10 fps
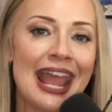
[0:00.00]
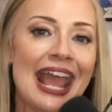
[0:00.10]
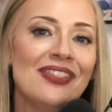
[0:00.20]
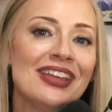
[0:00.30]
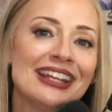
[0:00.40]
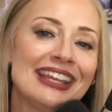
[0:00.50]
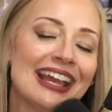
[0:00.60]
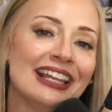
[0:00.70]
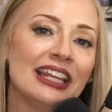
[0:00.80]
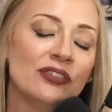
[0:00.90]
And then
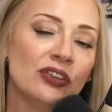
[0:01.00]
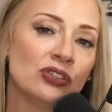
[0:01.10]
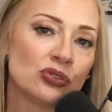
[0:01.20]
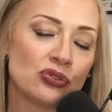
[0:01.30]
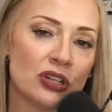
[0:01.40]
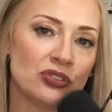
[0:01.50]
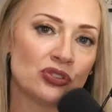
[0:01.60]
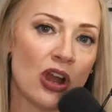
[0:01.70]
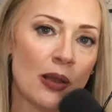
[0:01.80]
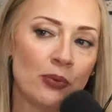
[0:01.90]
again, if interest rates
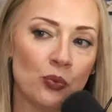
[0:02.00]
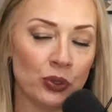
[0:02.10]
drop,